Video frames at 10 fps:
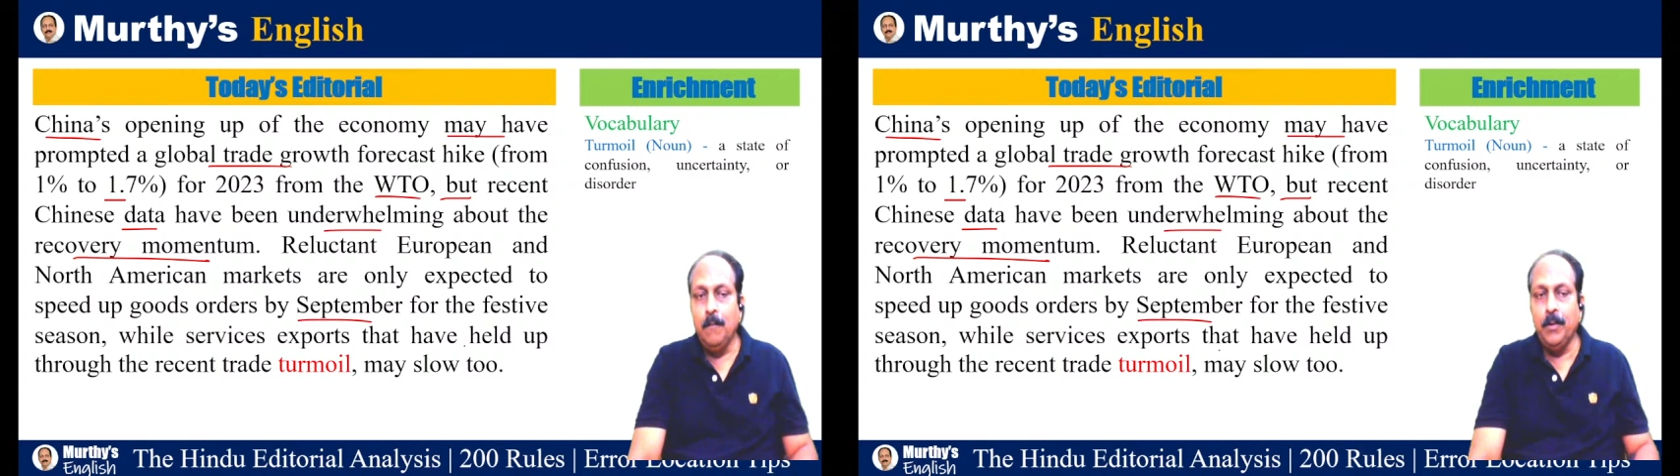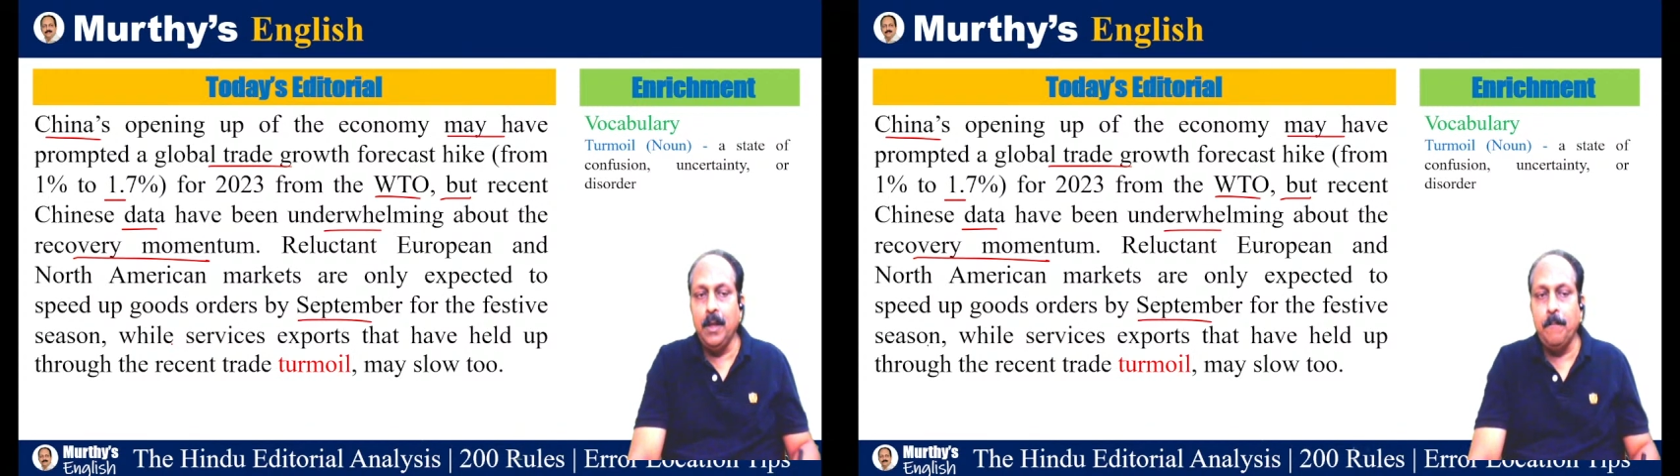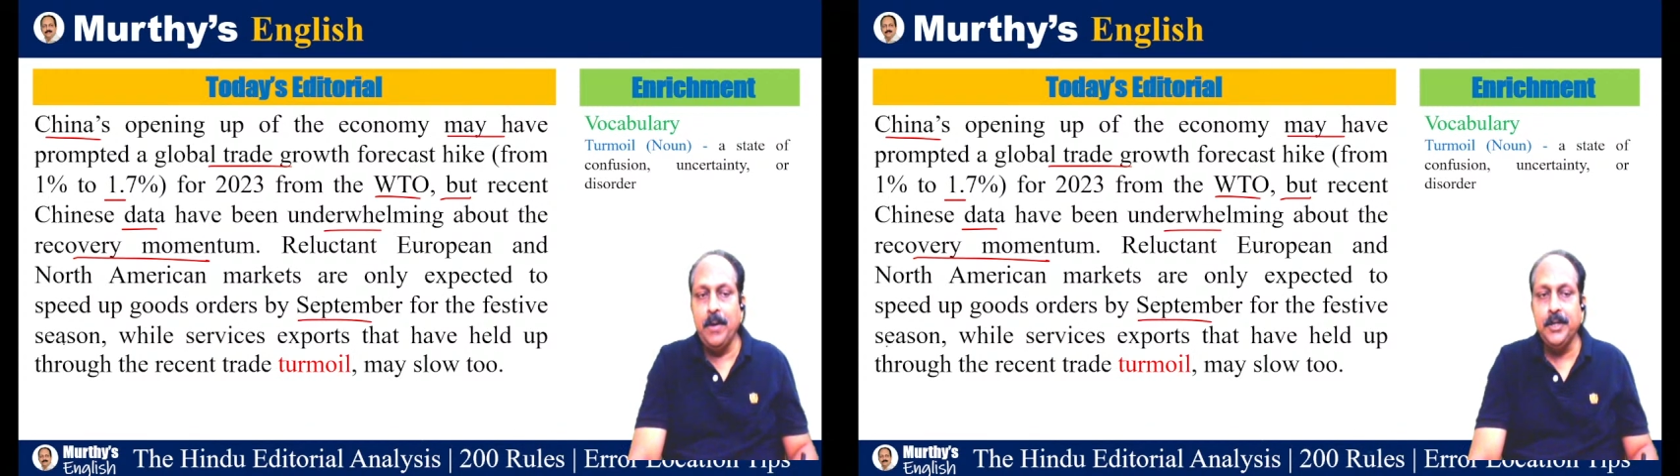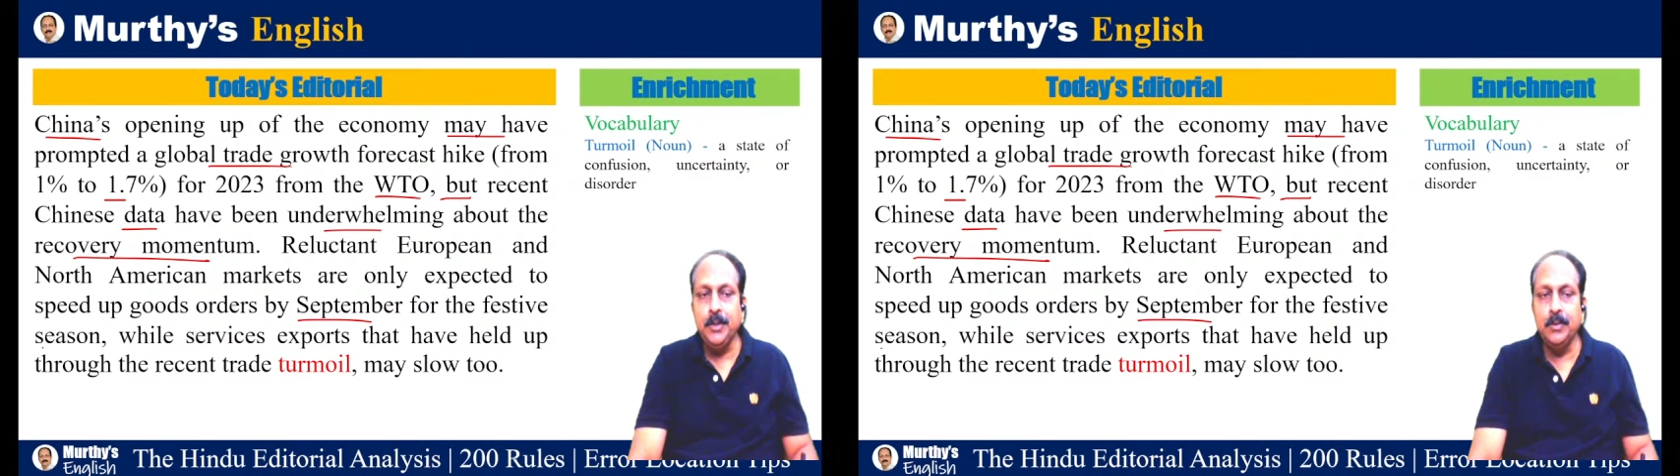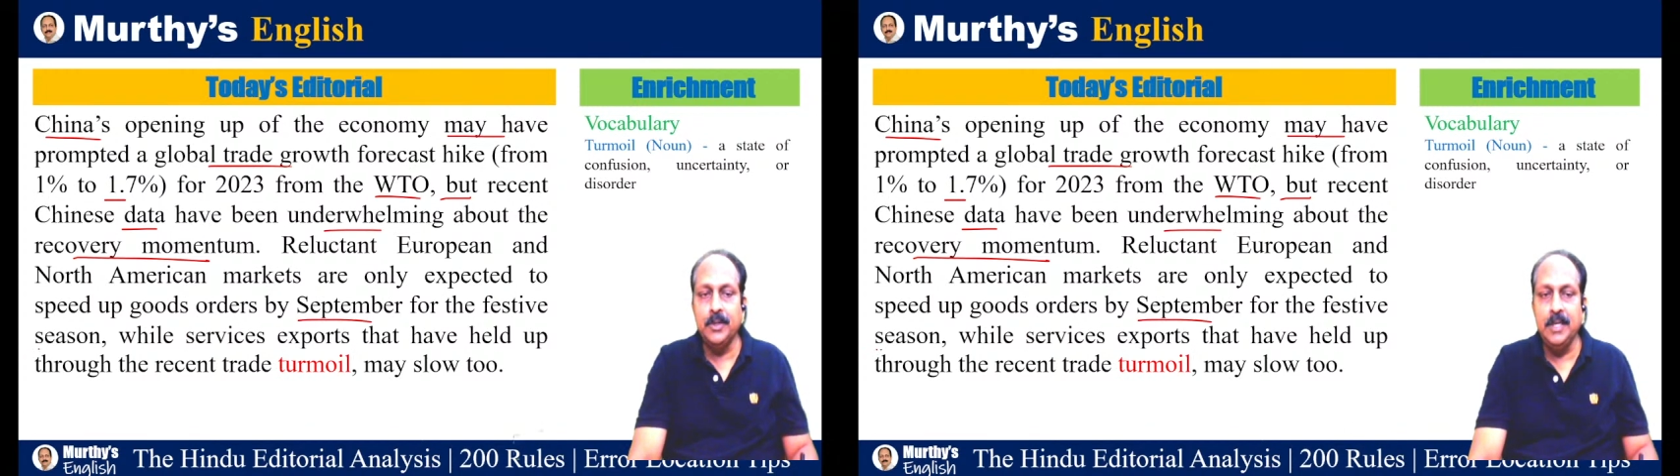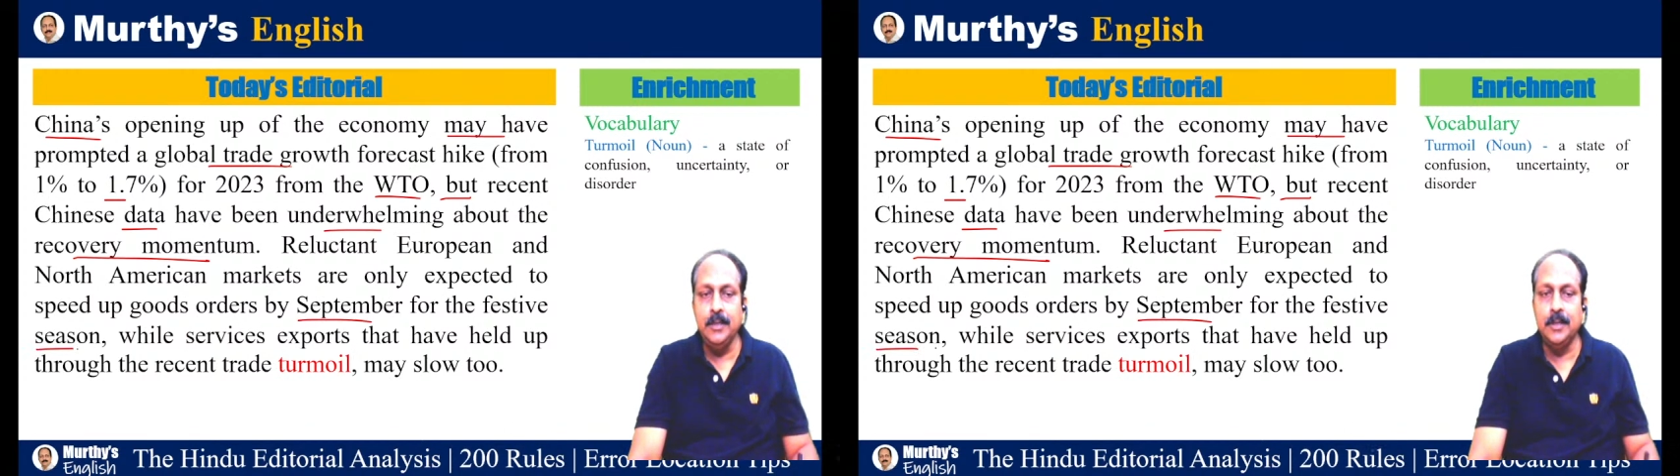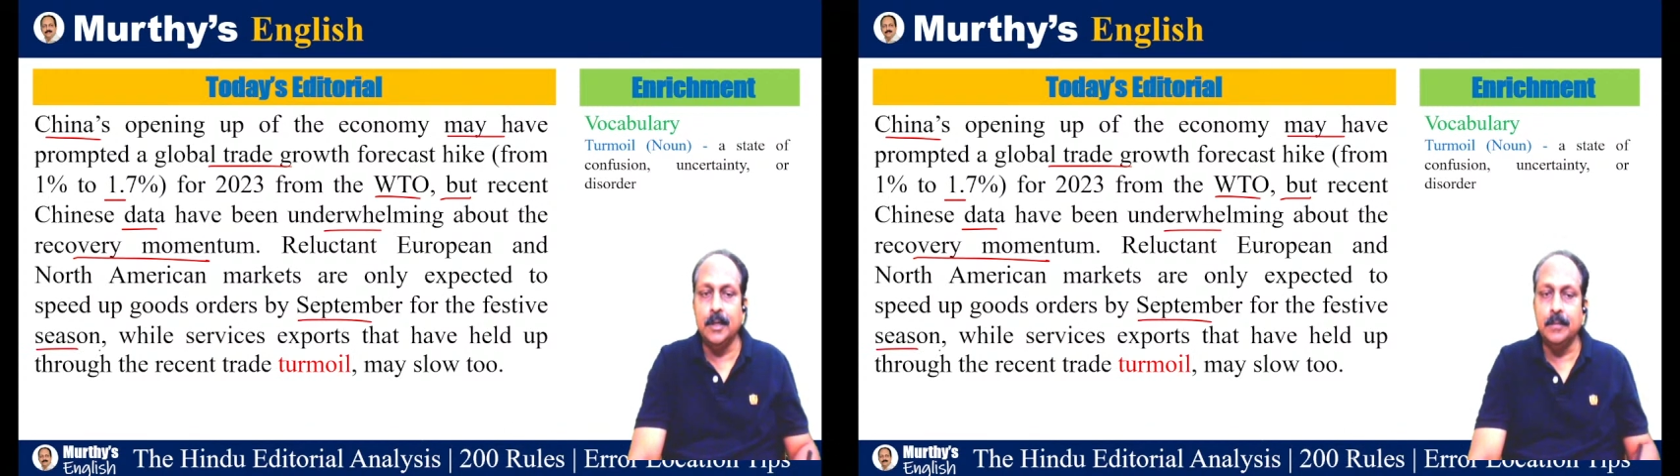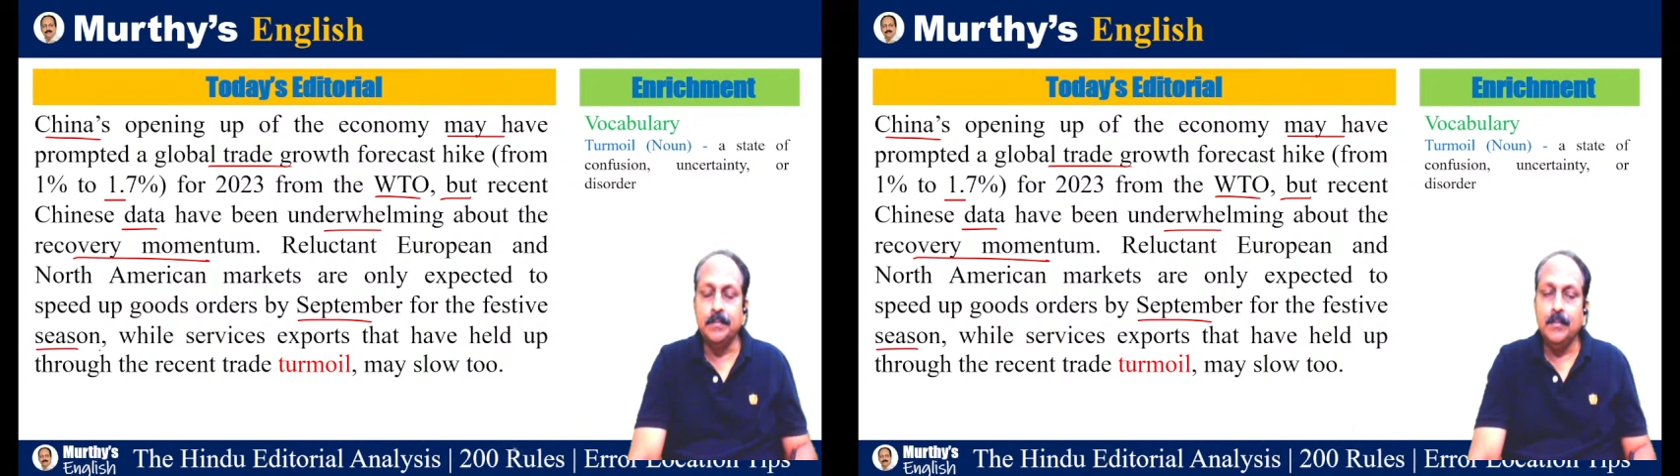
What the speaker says: for the festive season,